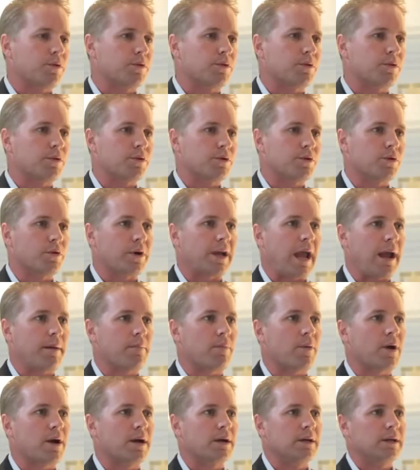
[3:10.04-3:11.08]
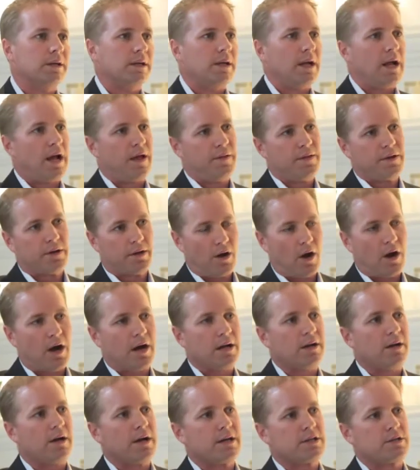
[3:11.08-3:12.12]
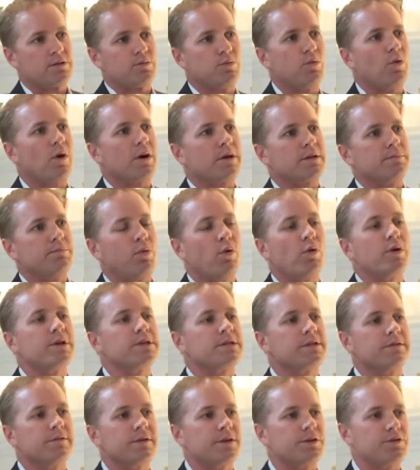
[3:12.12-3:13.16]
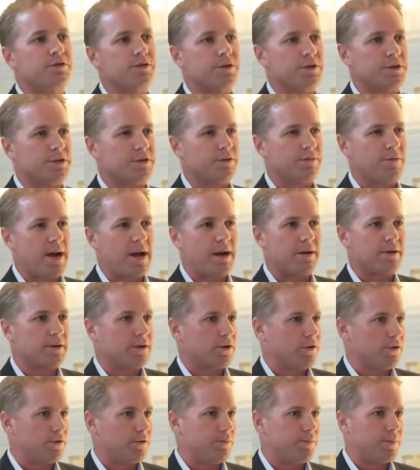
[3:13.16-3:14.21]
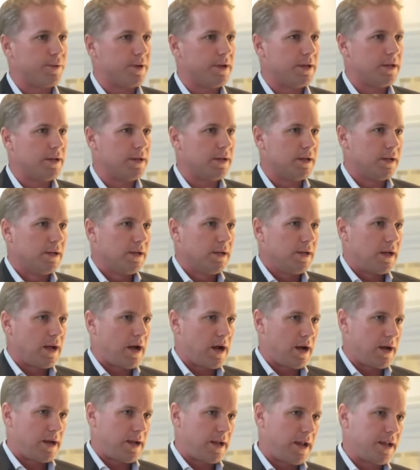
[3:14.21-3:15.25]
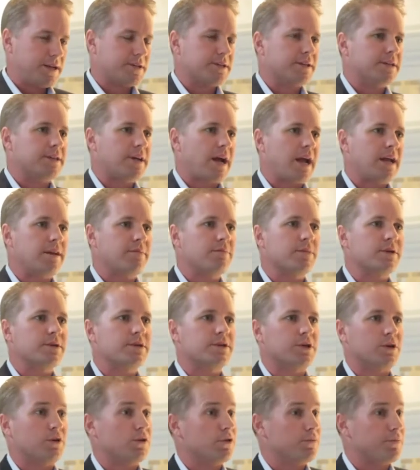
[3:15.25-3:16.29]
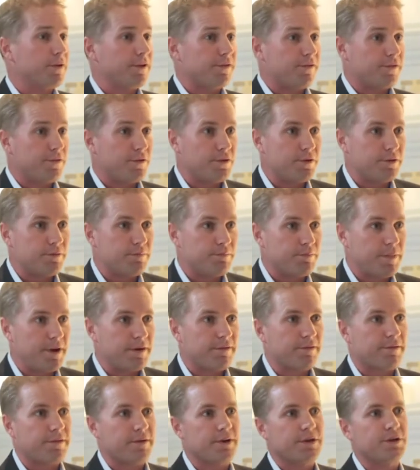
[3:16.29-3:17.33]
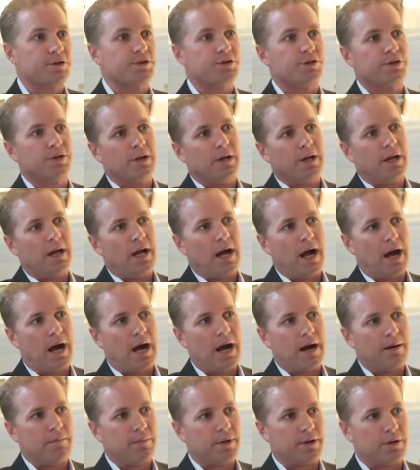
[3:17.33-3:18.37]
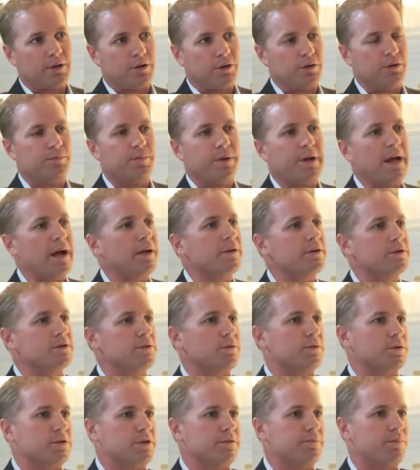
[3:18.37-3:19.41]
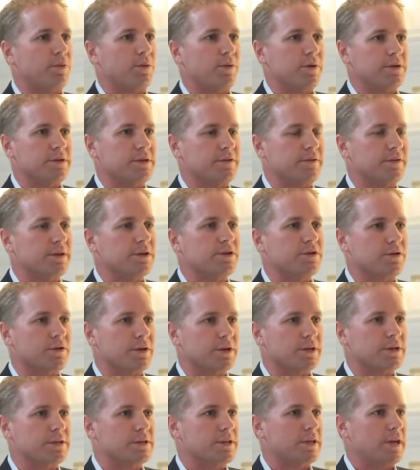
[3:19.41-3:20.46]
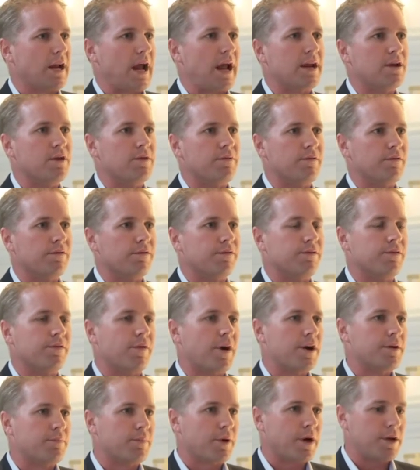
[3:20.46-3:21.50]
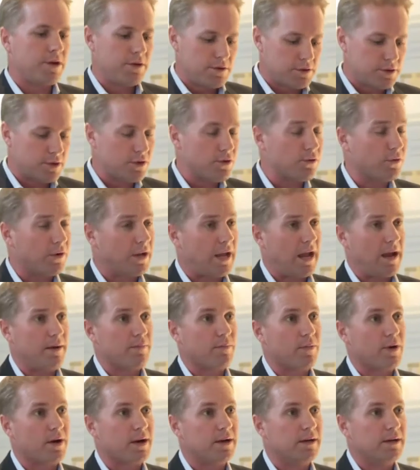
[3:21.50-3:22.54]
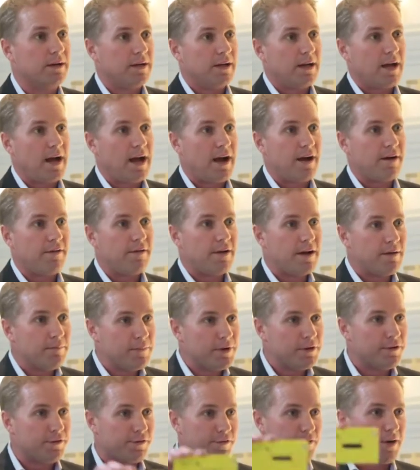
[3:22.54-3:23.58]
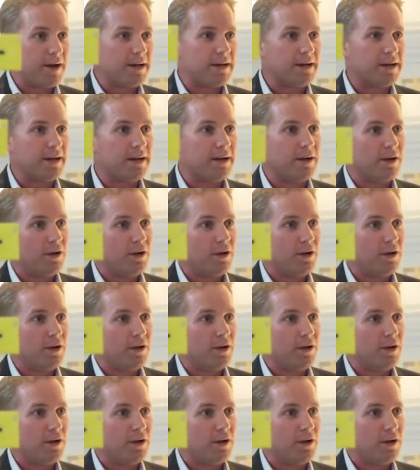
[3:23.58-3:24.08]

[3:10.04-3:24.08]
your camera, and then it highlights what points of interest around. It could be entertainment, it could be food and beverage, it could be other sorts of points of interest, and by using your camera image finder,